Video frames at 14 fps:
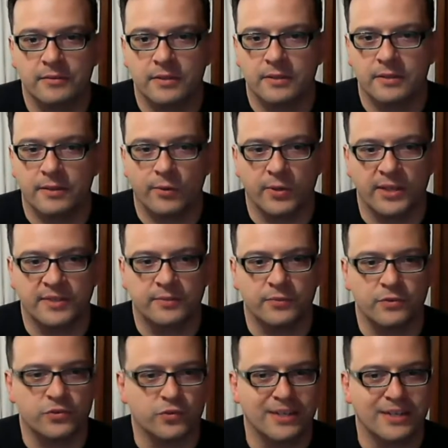we'll get some new
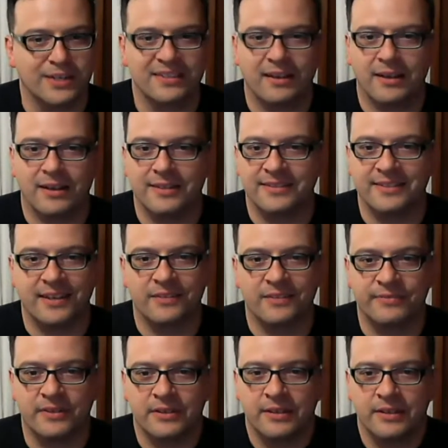strings on it and
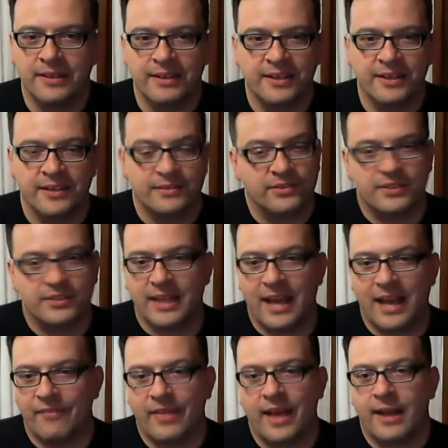stuff, and just to
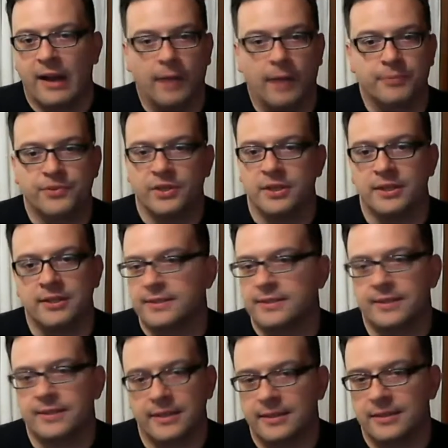have that option is
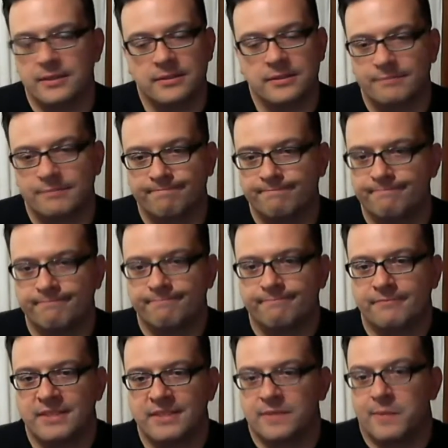
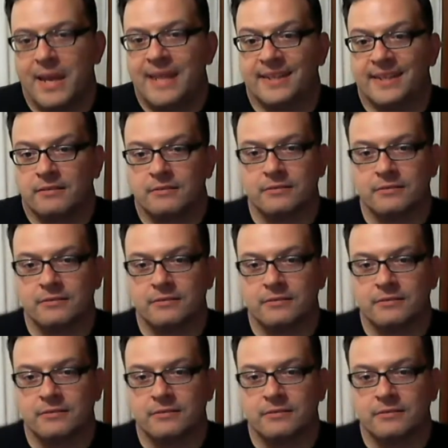amazing,